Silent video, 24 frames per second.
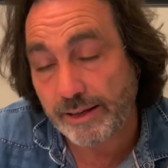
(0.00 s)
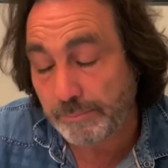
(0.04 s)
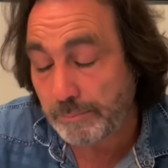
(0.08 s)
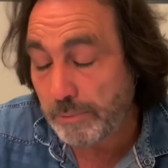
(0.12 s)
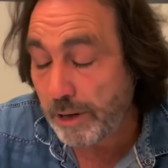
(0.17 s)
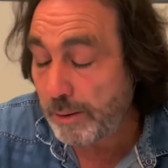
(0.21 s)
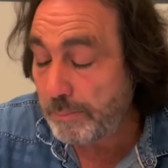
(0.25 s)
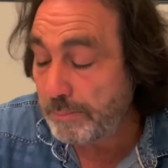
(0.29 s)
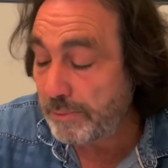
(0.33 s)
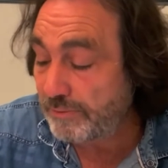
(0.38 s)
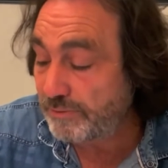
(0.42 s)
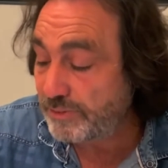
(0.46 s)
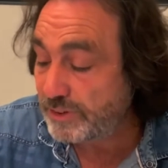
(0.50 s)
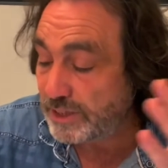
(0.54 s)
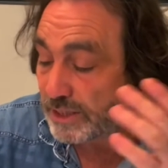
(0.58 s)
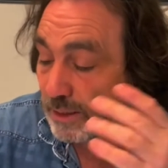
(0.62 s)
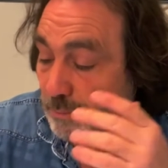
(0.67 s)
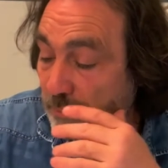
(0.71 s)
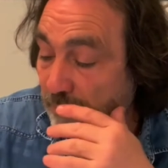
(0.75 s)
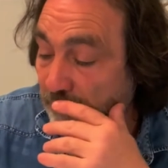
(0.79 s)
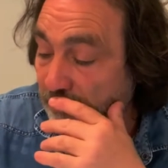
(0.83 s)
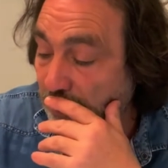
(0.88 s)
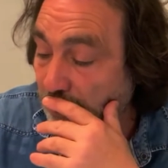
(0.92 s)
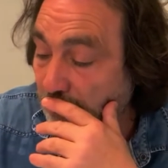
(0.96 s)
It might be for
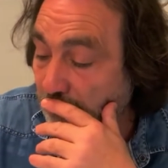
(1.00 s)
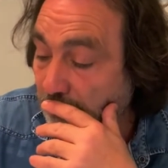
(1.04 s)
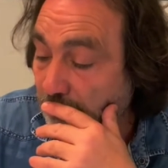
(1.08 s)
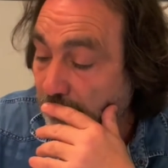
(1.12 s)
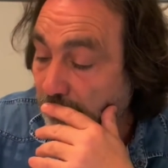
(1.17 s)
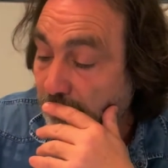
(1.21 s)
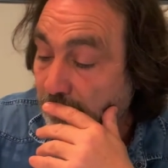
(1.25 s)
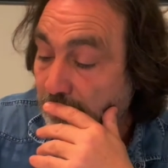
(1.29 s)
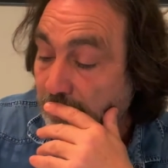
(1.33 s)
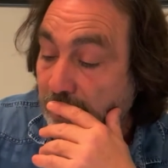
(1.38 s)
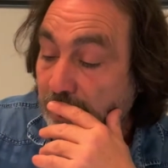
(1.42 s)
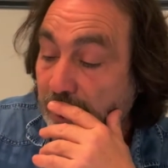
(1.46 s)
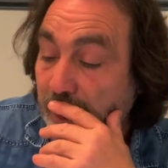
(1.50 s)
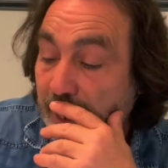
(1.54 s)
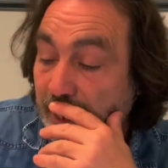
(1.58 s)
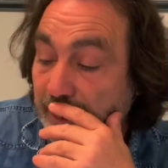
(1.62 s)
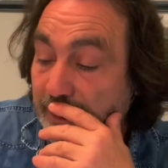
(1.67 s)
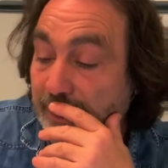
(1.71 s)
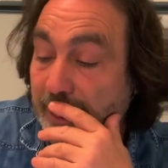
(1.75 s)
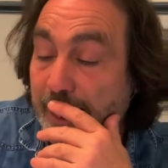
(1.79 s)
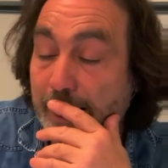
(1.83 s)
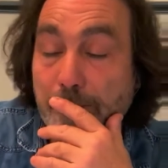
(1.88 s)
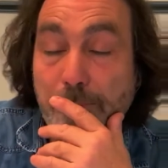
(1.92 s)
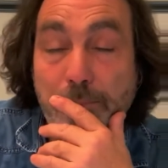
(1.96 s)
some of you.
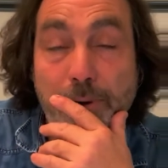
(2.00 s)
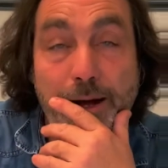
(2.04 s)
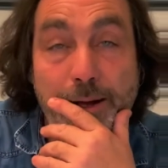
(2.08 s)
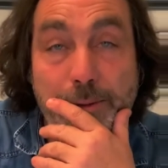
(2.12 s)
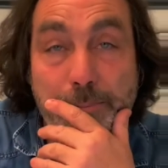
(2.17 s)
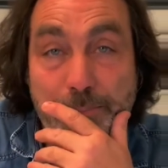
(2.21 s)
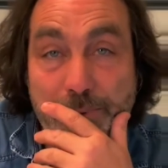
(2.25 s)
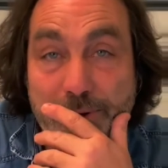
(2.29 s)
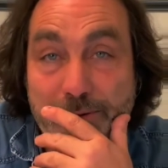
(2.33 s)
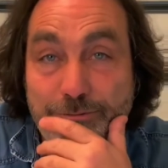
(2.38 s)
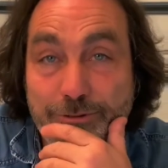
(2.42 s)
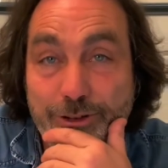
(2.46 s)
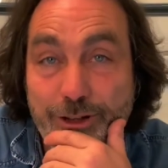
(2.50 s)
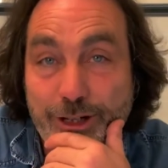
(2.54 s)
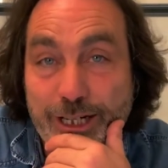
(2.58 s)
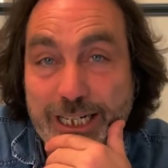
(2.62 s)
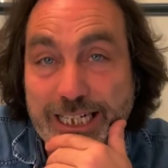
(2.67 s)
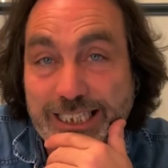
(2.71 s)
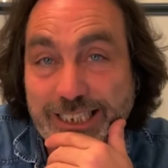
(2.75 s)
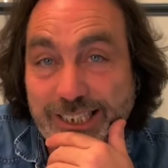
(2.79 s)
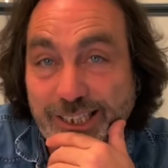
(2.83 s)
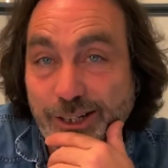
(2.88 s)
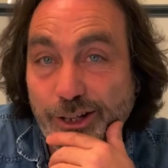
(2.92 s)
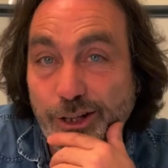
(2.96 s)
And that might be
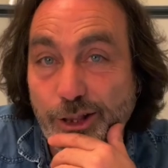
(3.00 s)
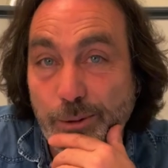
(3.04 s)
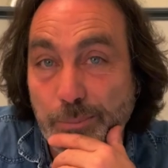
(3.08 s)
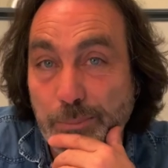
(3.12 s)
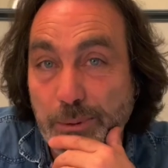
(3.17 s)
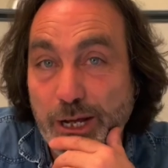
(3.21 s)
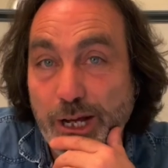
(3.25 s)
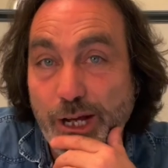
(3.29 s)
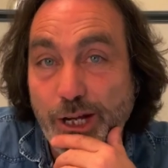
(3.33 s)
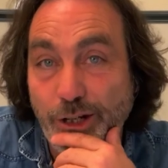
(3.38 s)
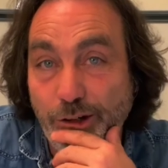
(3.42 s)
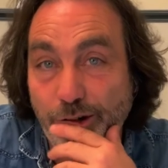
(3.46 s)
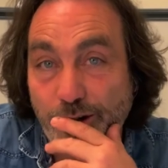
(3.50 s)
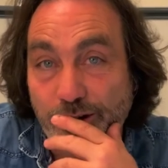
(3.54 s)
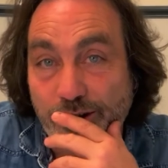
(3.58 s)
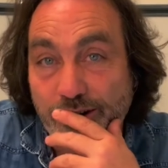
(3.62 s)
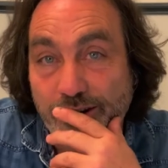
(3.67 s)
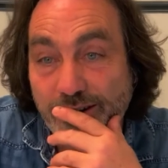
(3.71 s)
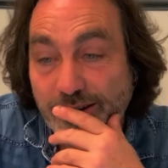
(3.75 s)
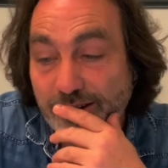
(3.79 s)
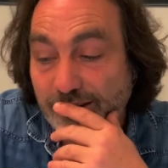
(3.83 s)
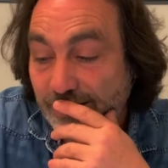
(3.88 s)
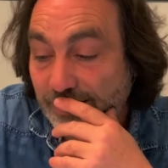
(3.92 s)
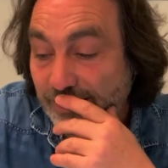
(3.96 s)
releasing of the burden,
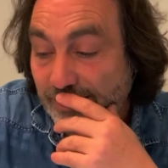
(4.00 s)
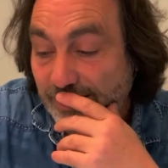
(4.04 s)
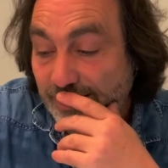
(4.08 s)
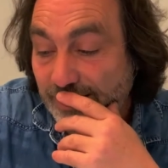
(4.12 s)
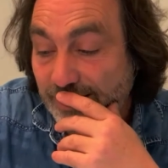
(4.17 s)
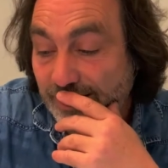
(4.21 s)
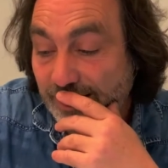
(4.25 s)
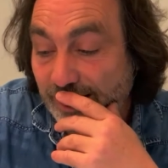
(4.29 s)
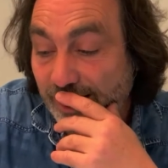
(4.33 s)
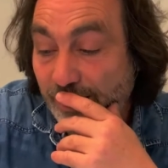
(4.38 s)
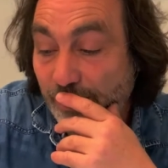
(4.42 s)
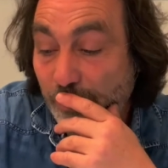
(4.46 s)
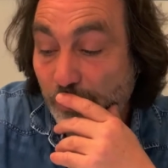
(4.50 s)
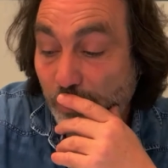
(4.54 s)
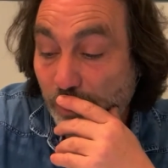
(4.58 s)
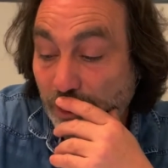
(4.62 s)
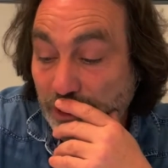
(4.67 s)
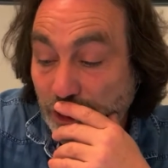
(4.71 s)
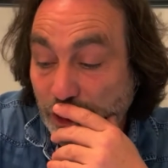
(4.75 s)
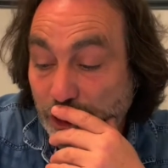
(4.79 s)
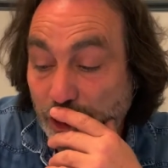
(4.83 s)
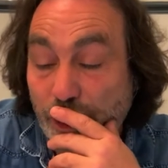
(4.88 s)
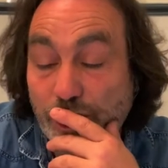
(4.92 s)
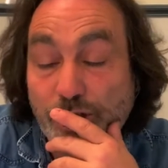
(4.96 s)
you know,
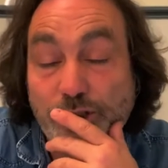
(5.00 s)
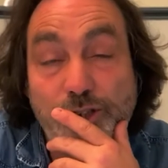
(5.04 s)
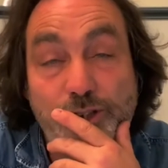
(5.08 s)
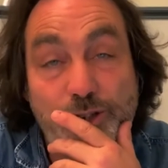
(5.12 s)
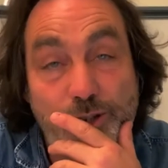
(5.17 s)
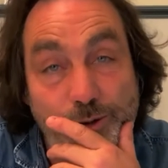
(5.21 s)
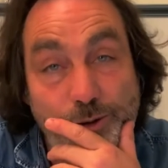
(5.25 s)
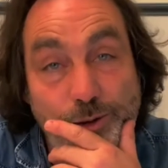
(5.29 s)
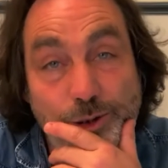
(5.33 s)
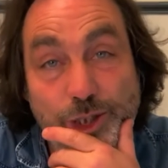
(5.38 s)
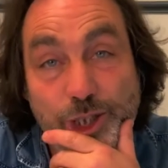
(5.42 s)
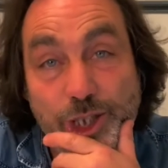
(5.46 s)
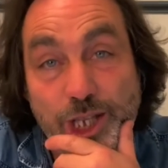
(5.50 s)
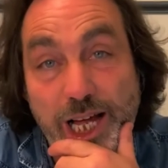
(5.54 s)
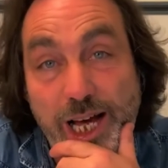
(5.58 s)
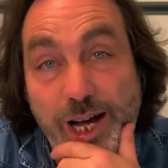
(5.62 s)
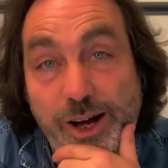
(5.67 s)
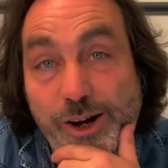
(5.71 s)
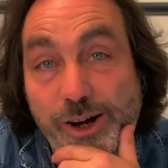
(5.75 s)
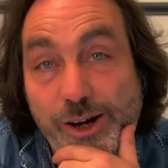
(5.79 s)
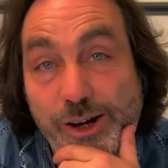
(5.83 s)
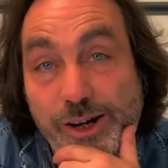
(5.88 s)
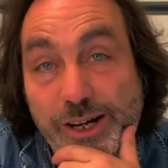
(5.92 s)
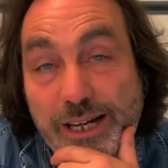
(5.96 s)
which could cause you that
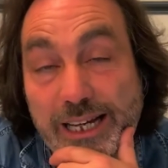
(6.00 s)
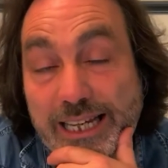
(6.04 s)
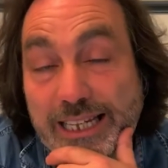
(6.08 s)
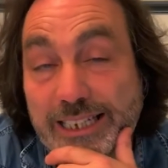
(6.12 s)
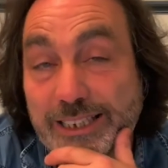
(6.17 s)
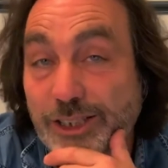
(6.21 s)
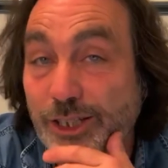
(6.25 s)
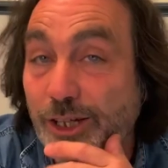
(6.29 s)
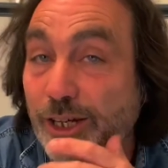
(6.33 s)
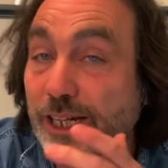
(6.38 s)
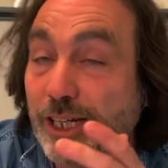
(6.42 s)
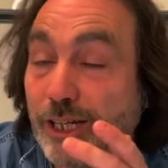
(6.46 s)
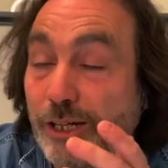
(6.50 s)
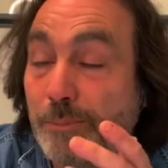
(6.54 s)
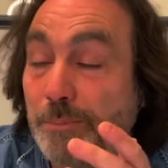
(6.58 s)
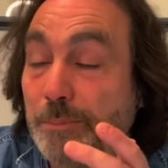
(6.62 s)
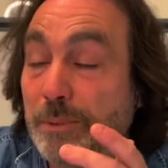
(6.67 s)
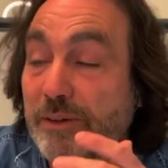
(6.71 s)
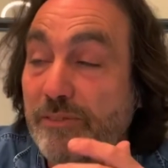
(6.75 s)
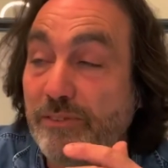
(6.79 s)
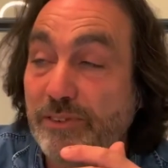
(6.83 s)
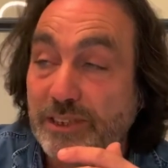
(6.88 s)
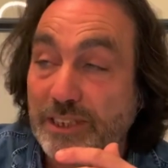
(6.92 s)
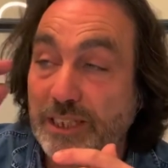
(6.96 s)
heartache. So it could
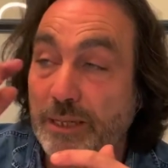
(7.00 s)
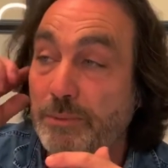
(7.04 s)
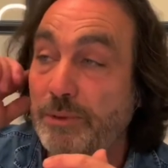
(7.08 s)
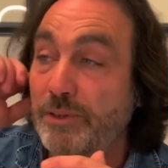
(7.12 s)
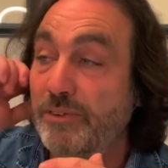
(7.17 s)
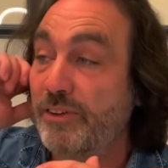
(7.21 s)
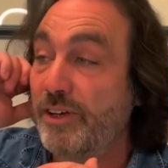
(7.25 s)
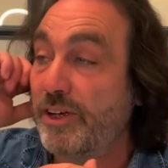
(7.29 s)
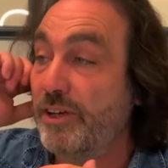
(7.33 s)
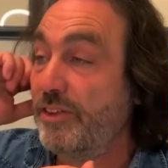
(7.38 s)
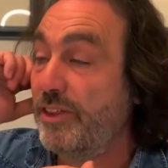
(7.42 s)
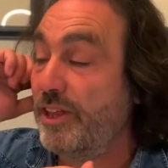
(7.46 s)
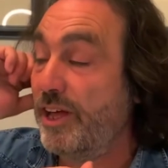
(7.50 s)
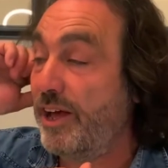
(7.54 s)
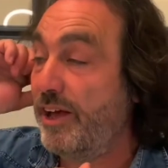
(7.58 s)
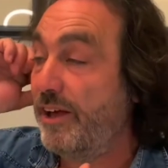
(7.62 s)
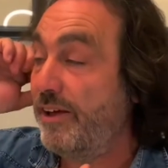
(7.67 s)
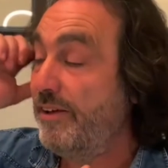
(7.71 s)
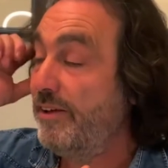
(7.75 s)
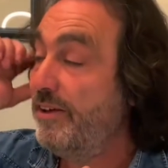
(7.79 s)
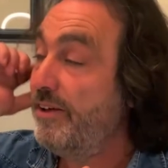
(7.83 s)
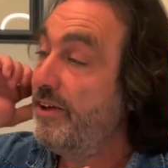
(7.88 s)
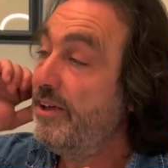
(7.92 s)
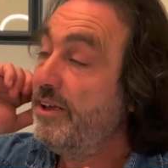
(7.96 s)
be for some of you
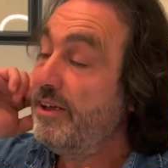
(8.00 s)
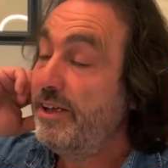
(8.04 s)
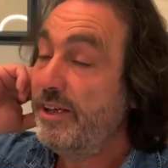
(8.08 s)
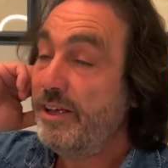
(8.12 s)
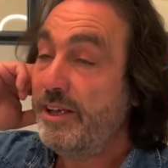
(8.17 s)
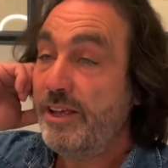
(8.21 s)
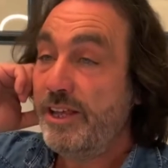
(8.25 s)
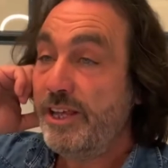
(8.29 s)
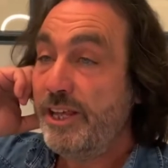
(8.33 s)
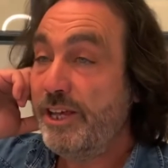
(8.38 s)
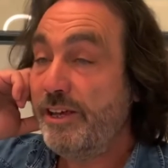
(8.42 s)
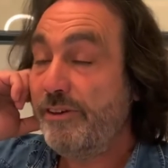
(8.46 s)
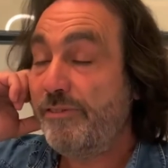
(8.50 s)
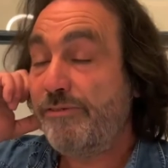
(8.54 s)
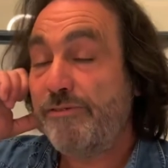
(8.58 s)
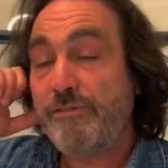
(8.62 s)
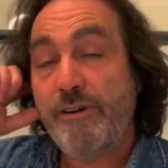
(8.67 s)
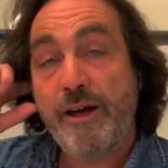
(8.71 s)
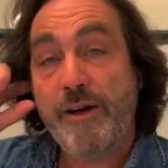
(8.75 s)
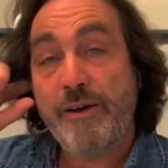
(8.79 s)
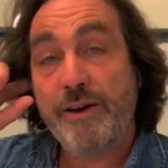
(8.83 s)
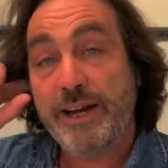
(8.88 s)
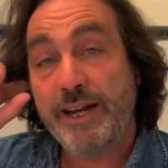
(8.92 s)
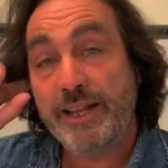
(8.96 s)
that you're
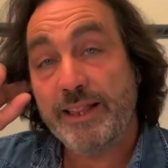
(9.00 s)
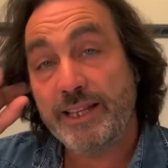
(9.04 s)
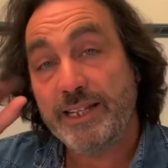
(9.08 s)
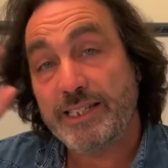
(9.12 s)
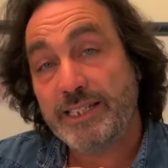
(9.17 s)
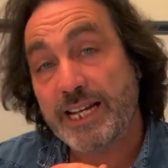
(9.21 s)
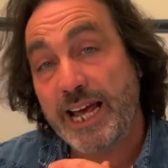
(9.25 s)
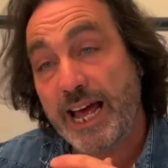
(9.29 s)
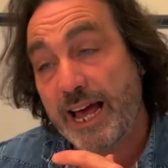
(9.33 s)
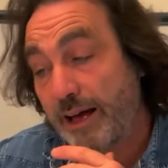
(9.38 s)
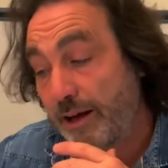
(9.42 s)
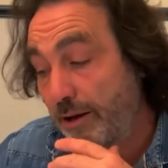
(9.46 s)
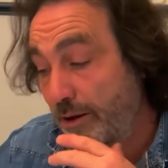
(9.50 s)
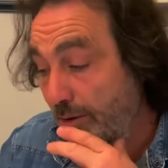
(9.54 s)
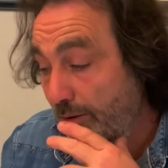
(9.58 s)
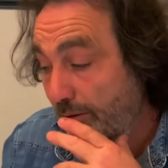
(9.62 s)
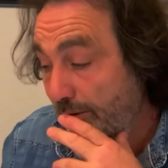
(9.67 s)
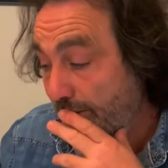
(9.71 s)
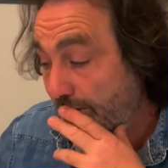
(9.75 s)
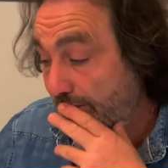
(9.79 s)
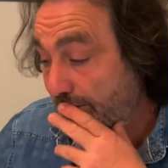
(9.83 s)
throwing in the towel.